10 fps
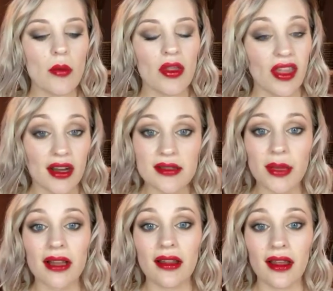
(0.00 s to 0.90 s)
But that is
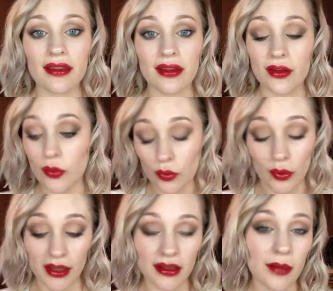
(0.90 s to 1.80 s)
my classic
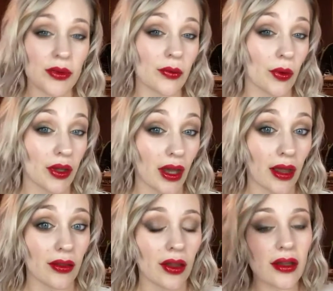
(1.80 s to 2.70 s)
red lip smoky
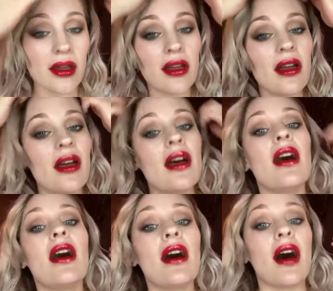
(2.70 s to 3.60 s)
eye look.
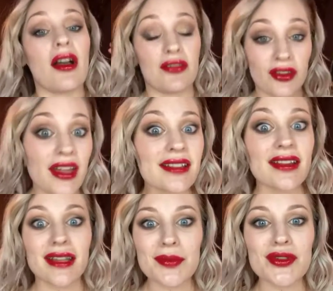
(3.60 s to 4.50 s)
I feel like
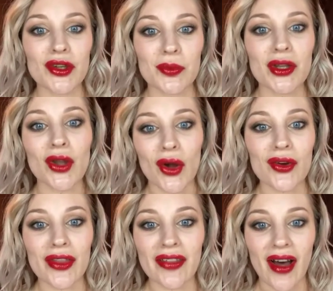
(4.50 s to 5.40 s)
the lips took me
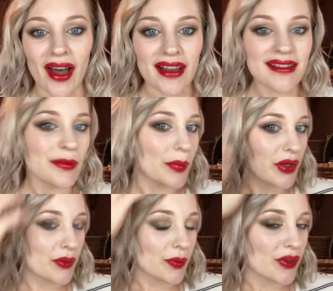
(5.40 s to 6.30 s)
longer than the eyes,
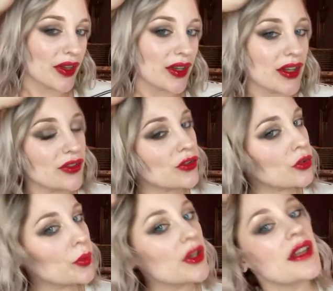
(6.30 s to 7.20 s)
but it was like, it's
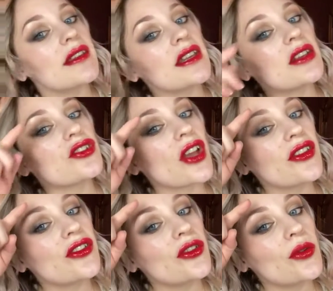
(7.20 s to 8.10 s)
super easy.
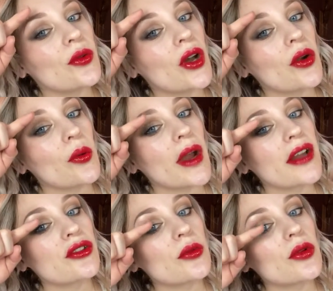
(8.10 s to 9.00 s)
Just do a
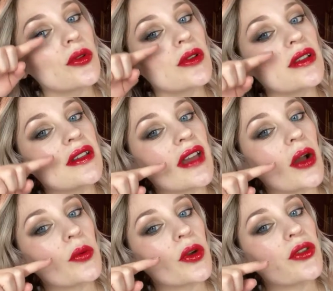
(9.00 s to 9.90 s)
gradual
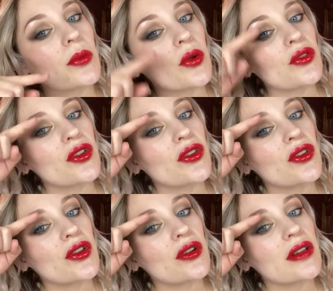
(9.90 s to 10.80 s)
downwards motion.
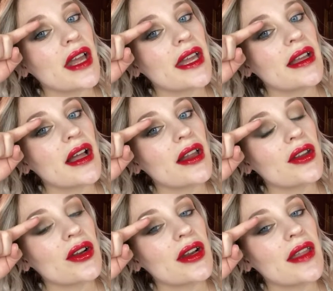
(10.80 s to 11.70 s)
So your light
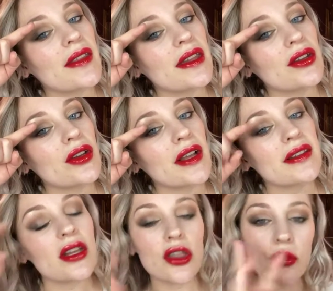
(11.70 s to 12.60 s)
color and then your
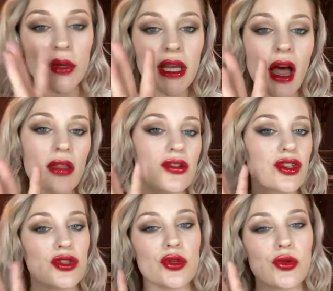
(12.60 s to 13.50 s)
next 3 colors
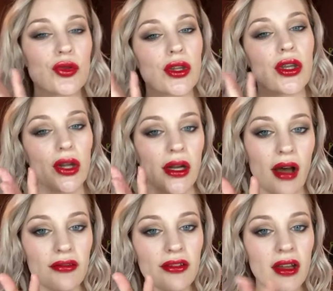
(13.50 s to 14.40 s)
is usually good
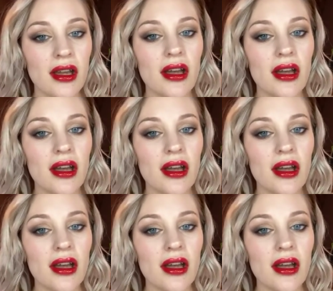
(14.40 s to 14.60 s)
enough.